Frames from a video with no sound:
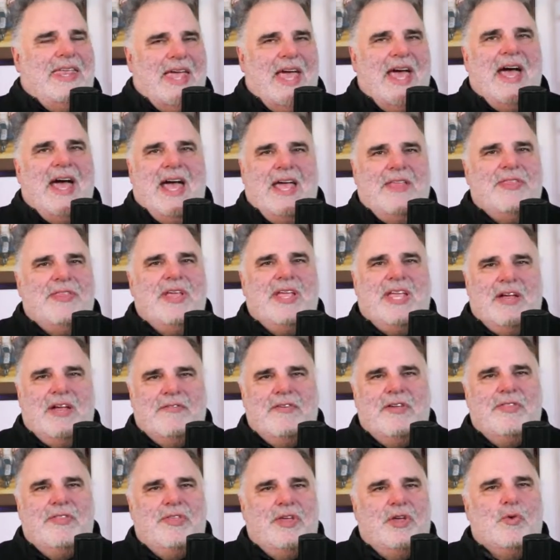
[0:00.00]
I think
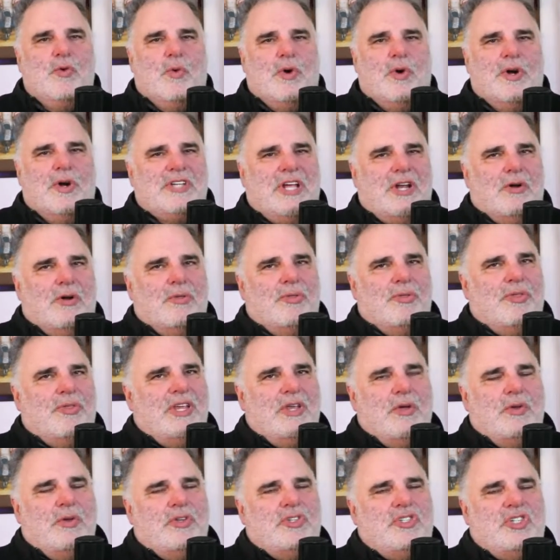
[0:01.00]
everything works. I don't think
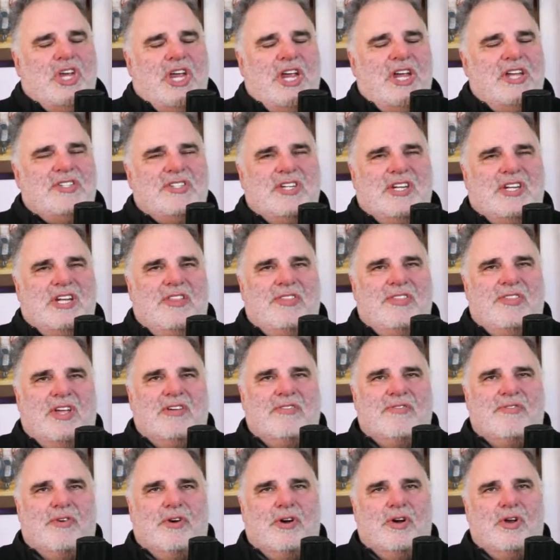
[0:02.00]
you'd change anything
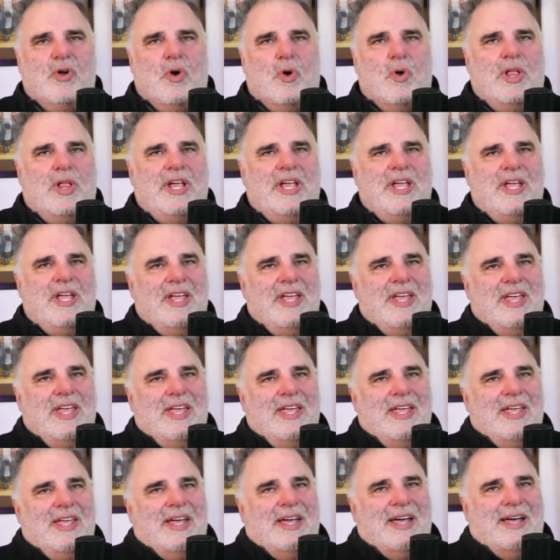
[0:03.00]
for a goalie.
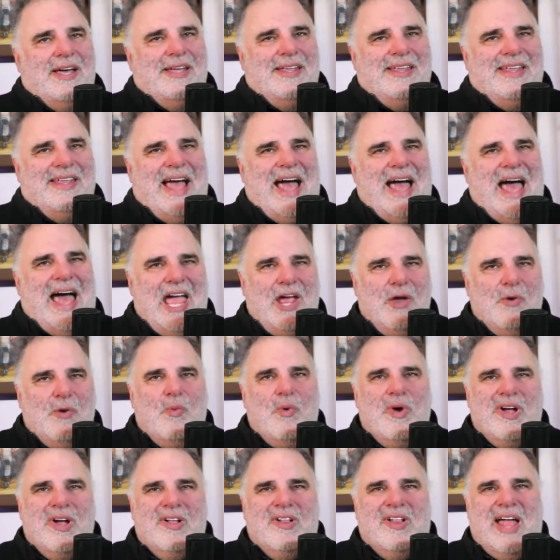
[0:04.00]
I
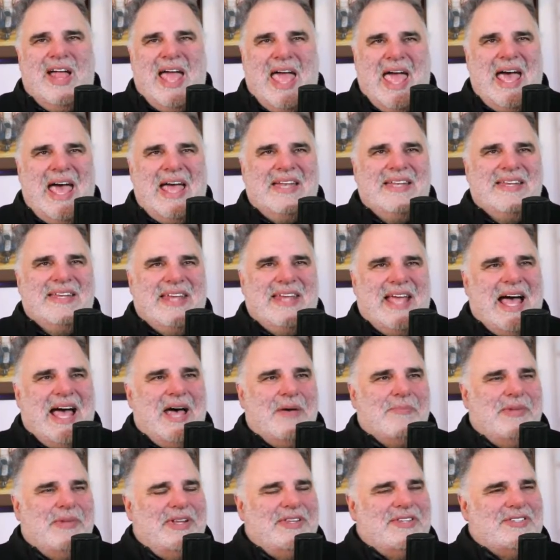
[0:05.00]
will add
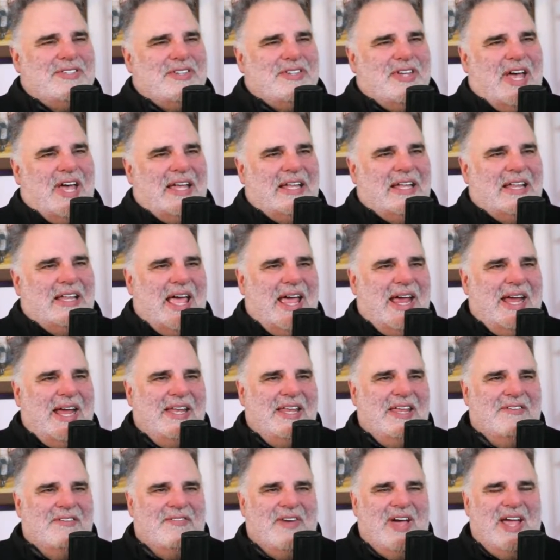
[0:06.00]
comments online
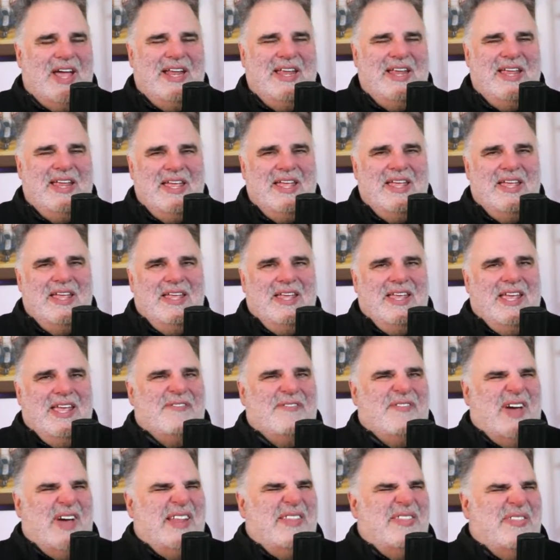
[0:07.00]
if I
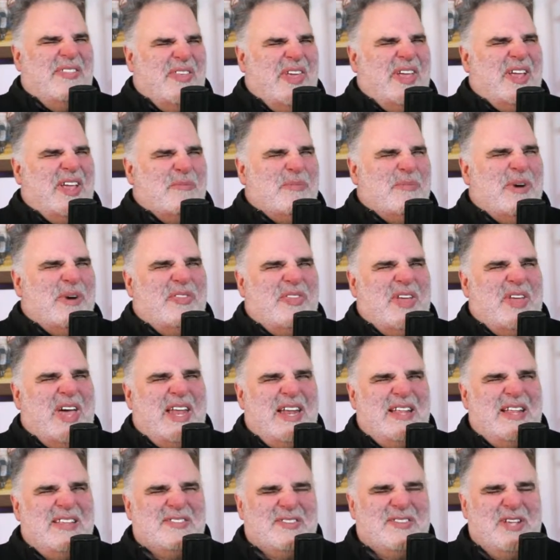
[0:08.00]
think about that
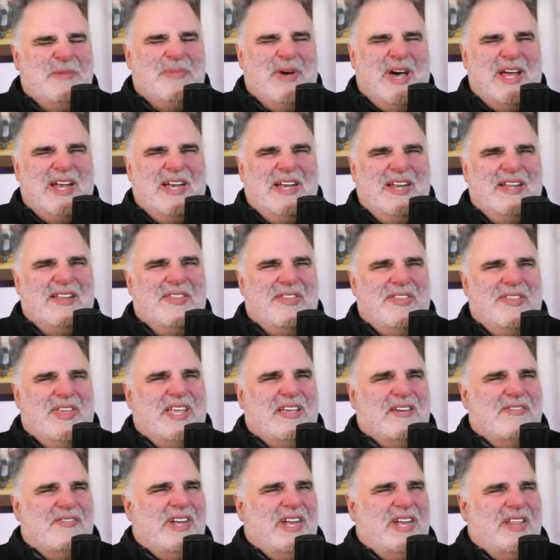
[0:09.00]
and sleep on it and think
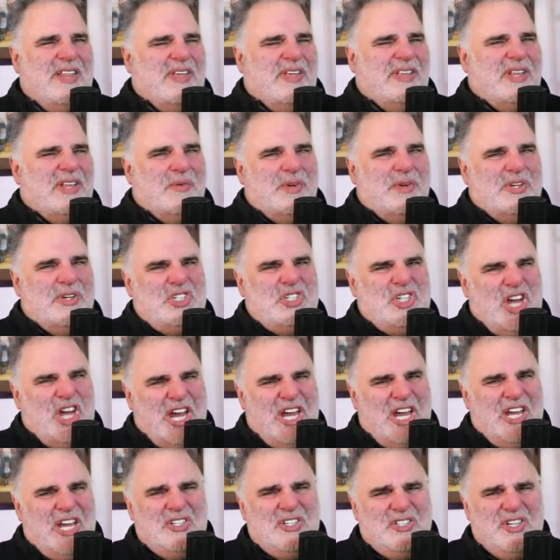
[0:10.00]
of anything that would
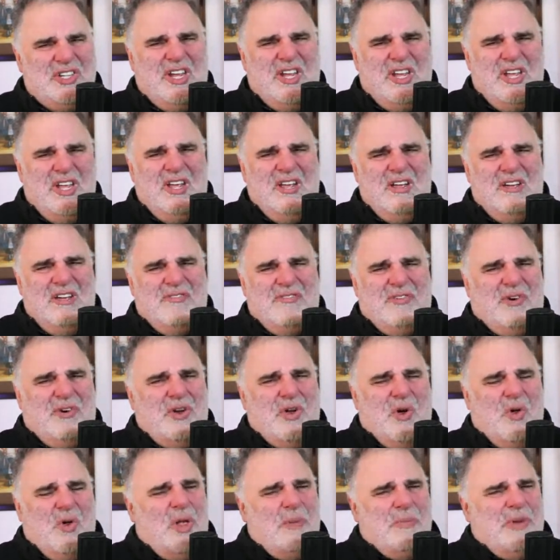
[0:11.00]
change for a
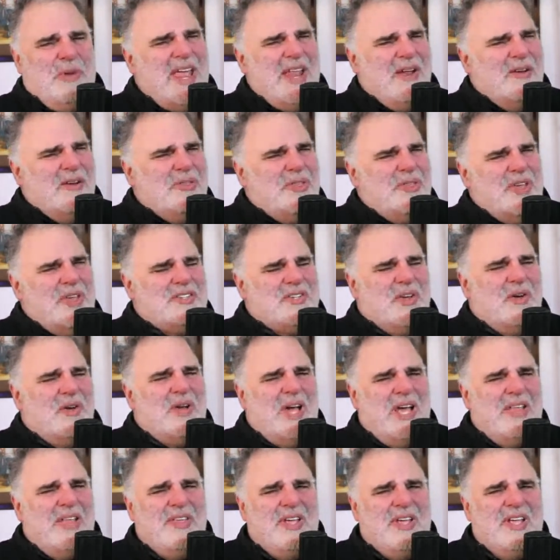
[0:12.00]
goalie, but I don't think so.
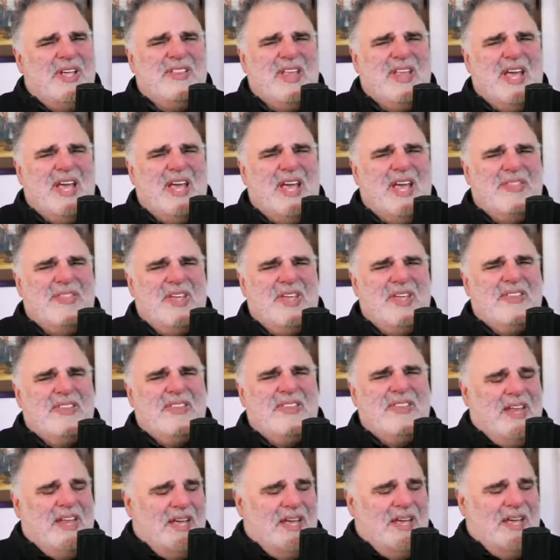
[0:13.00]
I think
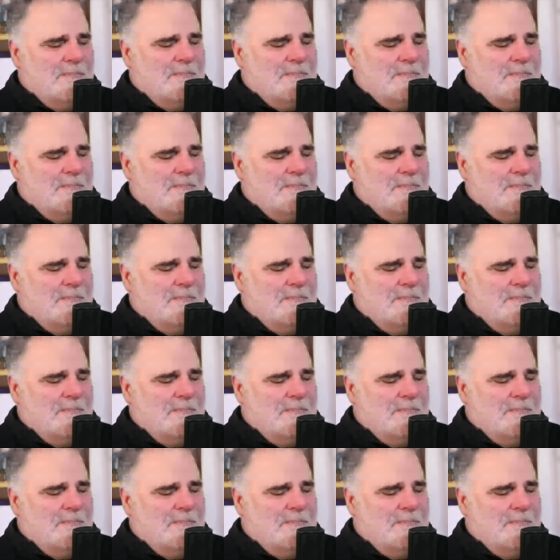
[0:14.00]
that